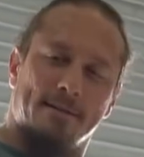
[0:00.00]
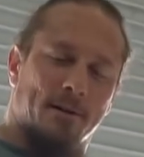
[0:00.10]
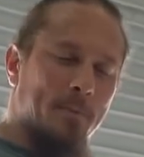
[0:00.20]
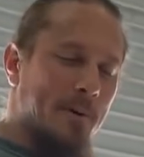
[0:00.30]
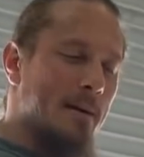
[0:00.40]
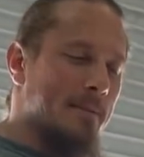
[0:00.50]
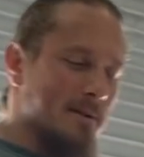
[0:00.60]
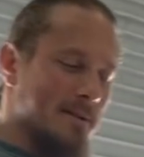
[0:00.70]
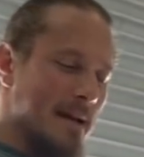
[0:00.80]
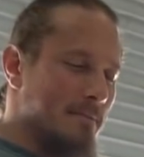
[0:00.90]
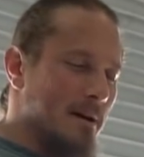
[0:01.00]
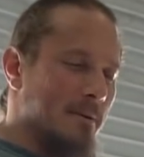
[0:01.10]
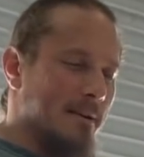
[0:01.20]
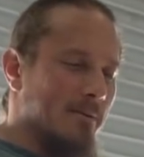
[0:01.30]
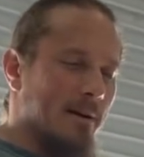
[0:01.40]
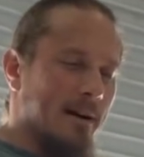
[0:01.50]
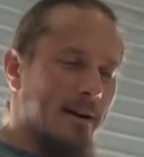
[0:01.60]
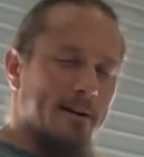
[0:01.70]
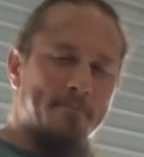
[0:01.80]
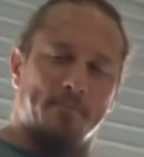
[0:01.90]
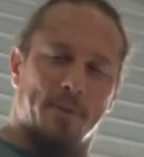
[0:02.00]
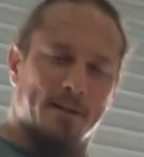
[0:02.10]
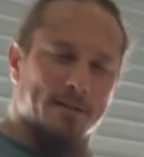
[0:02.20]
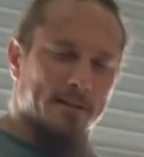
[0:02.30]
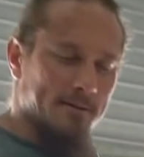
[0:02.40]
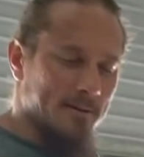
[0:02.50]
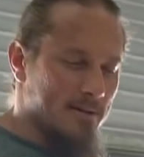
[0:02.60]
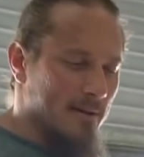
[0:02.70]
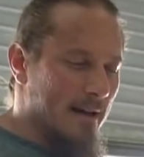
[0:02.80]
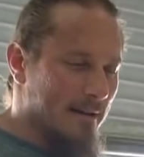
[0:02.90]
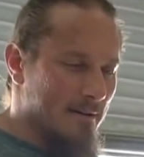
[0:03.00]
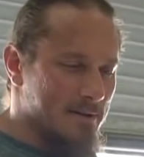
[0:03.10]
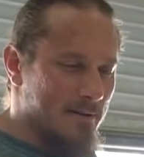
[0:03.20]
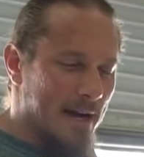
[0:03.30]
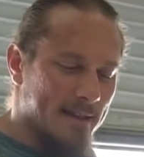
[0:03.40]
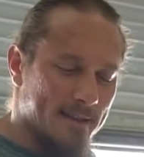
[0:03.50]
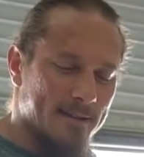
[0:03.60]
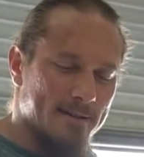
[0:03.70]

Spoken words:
The only problem is there's that moment where you lose a lot of your strength.